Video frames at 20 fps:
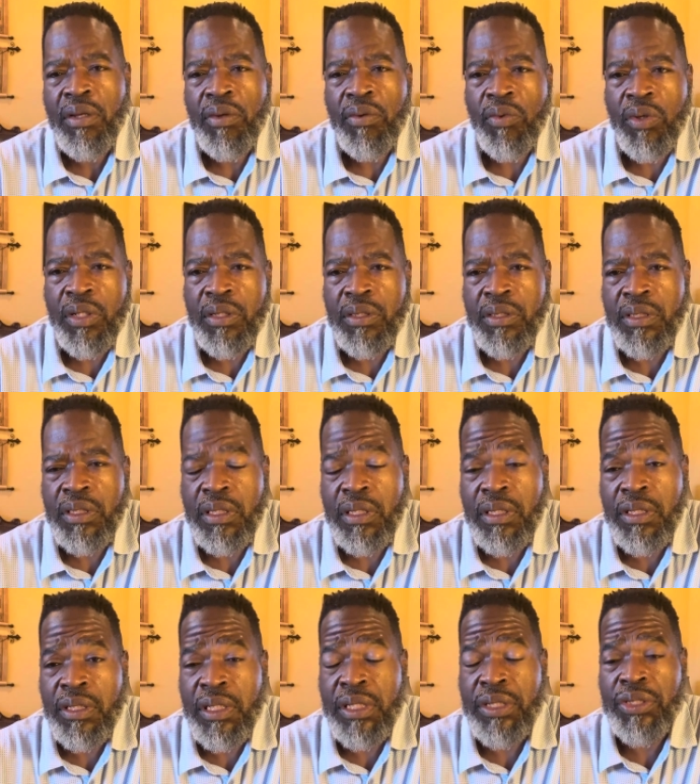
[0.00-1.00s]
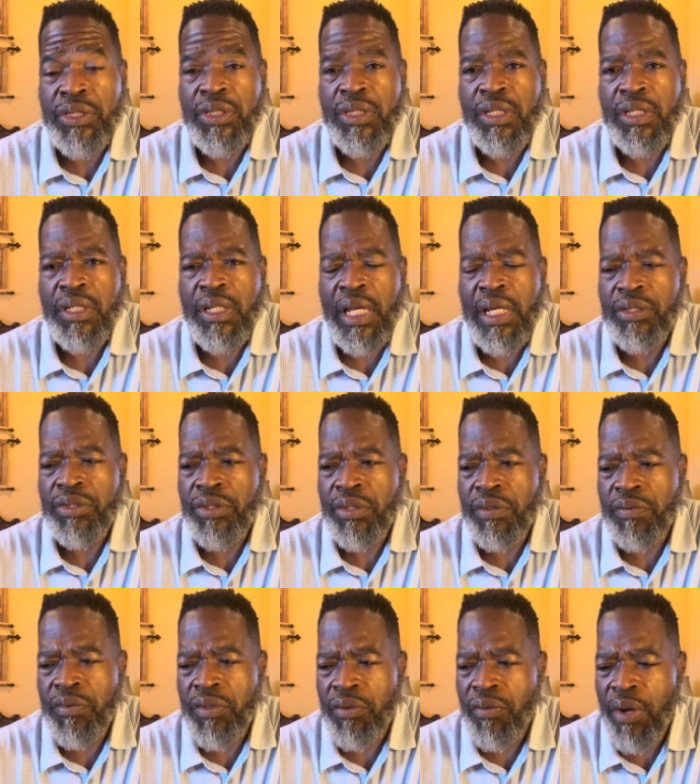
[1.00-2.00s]
was the condition and nature
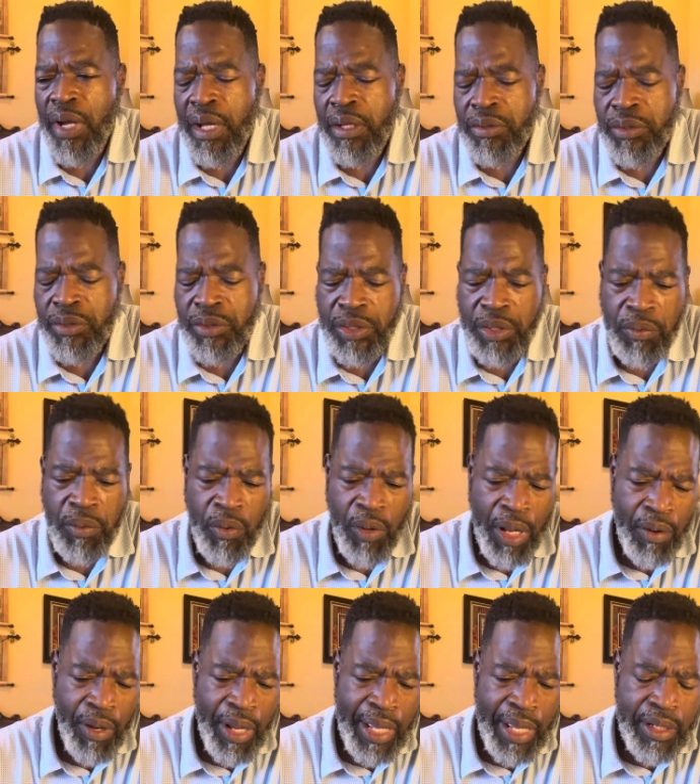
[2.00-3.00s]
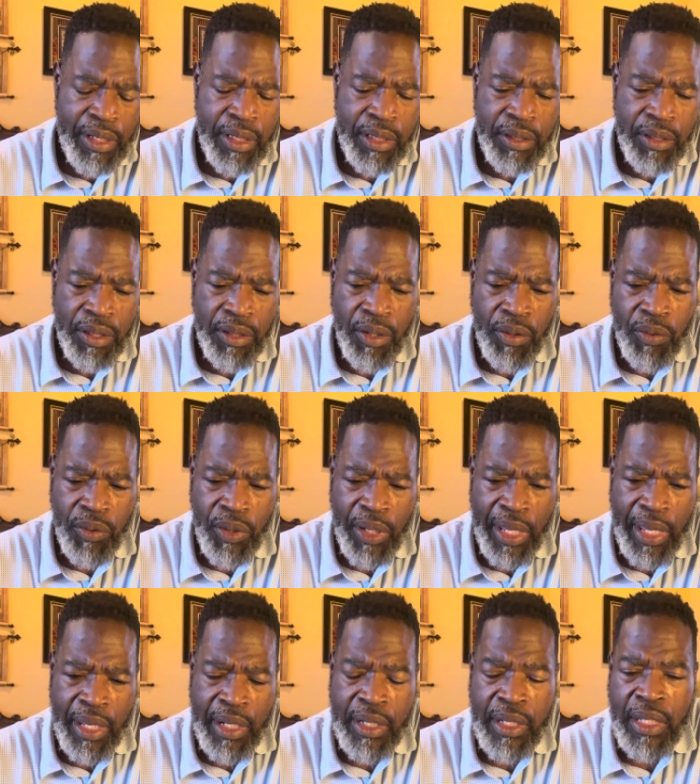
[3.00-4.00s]
of the ground. You say, why do I need to know
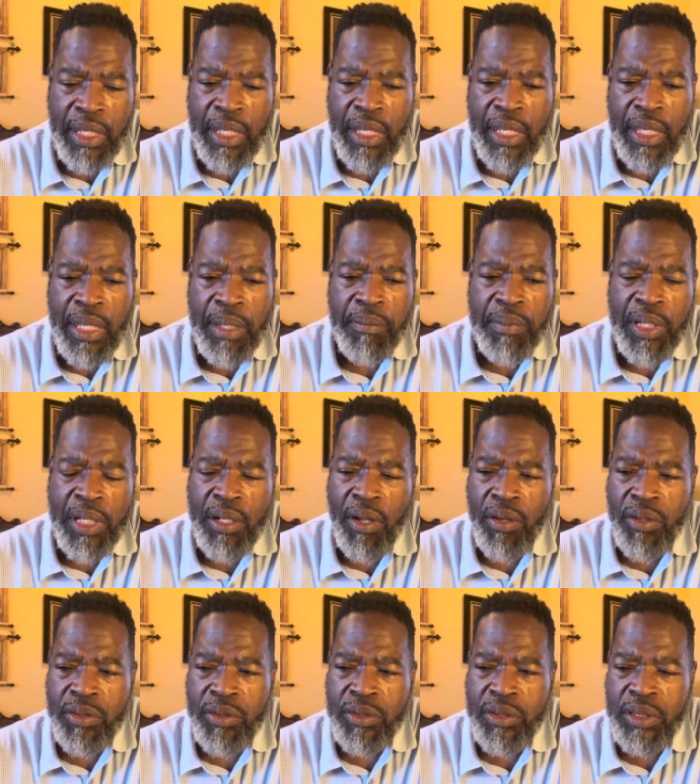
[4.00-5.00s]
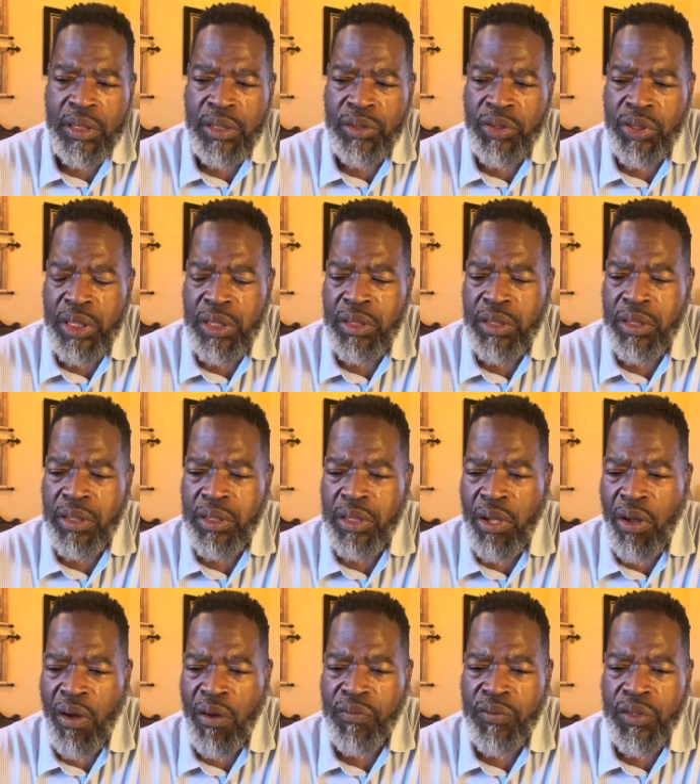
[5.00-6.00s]
that? Because Jesus
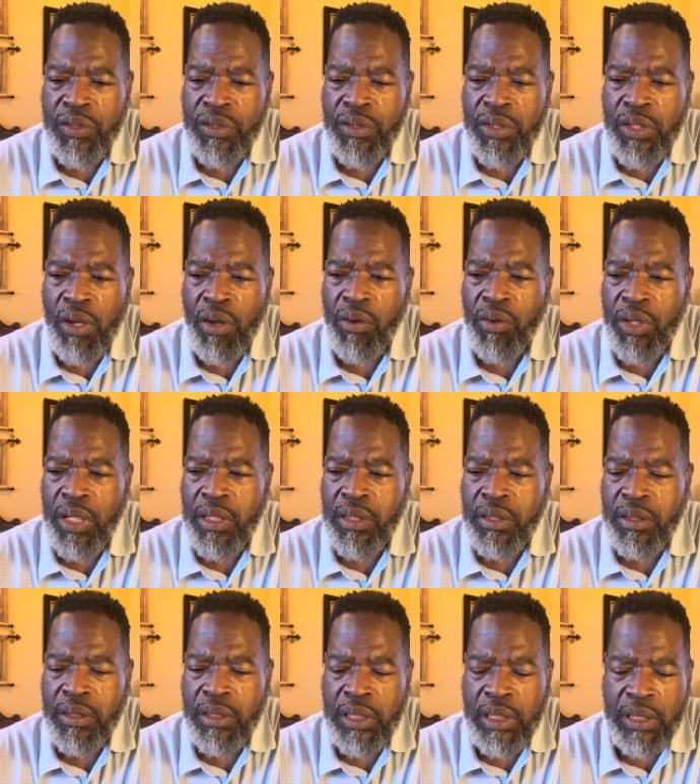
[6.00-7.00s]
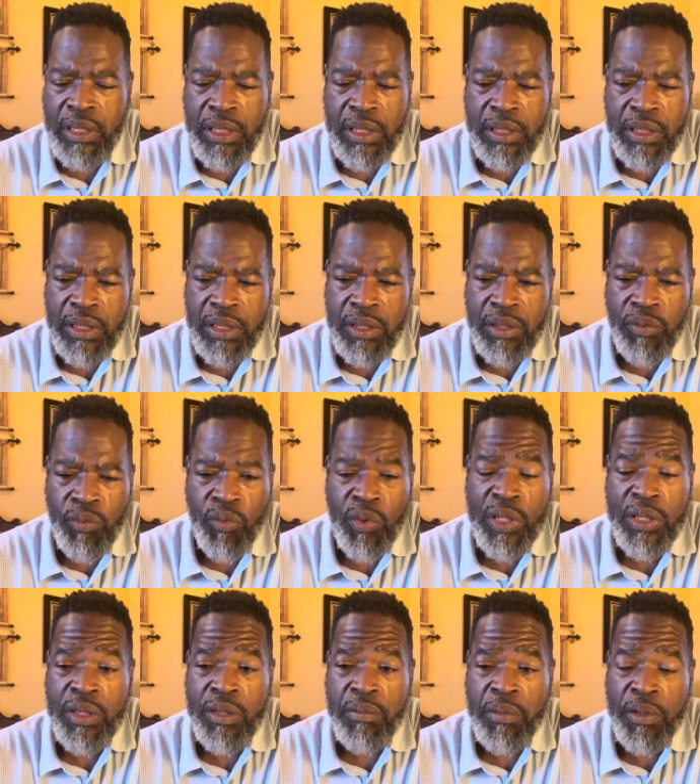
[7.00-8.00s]
often taught us, and this is the
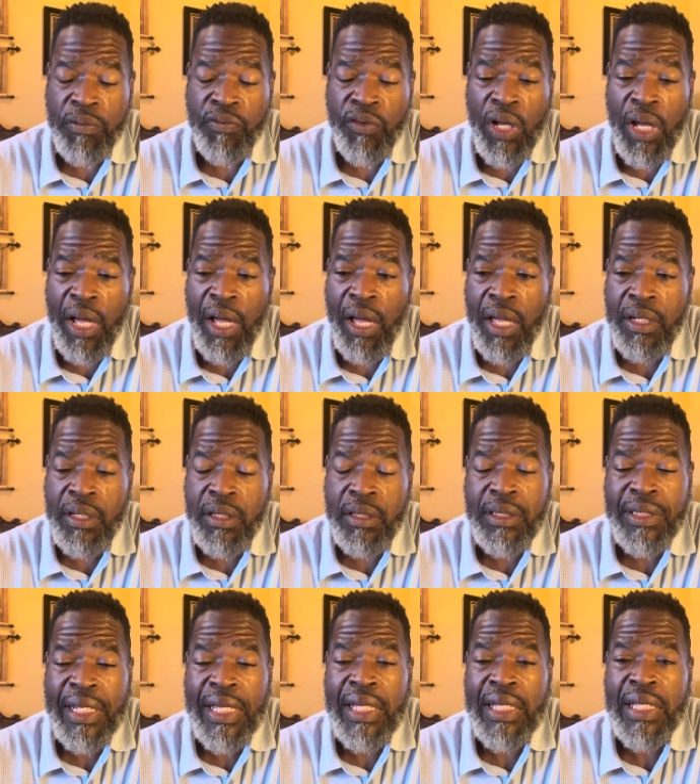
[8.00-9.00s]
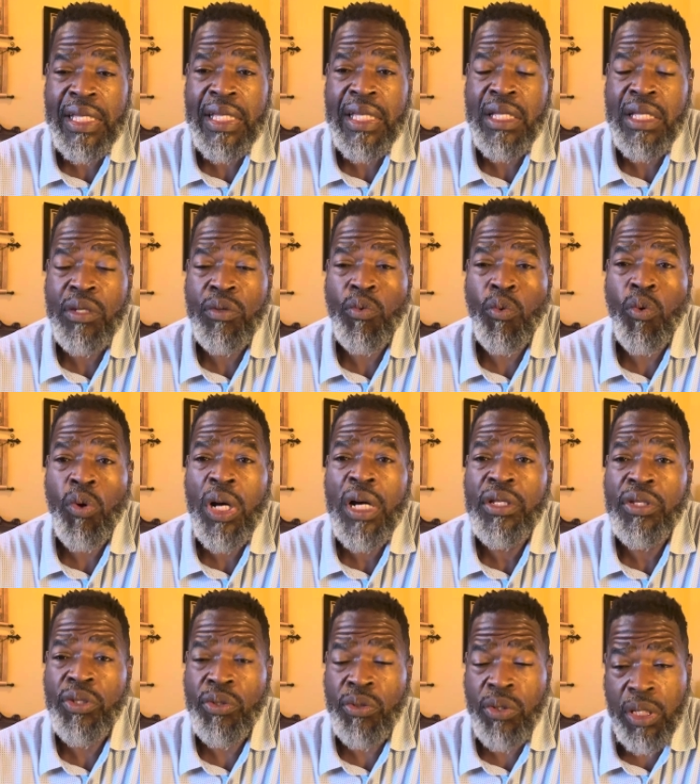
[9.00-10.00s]
wisdom of God, take heed what
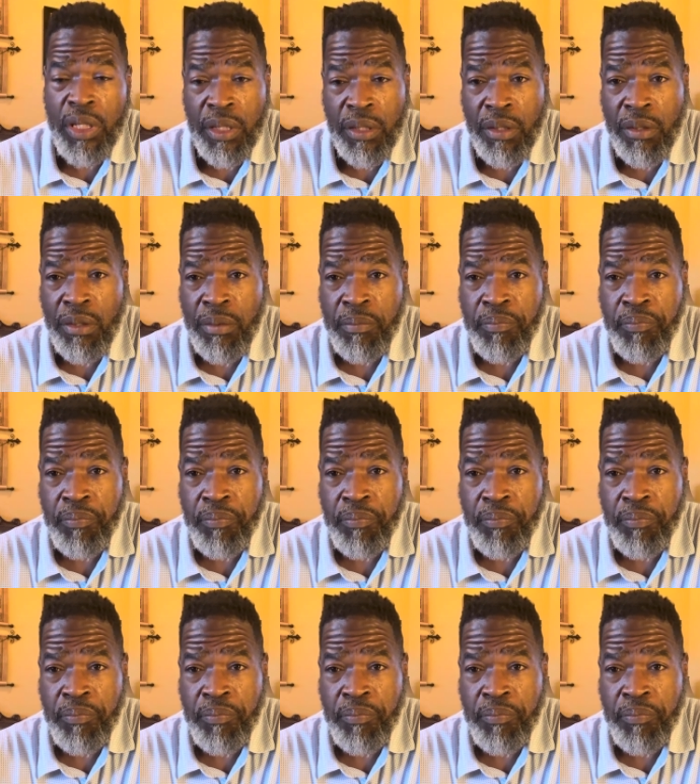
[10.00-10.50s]
you hear.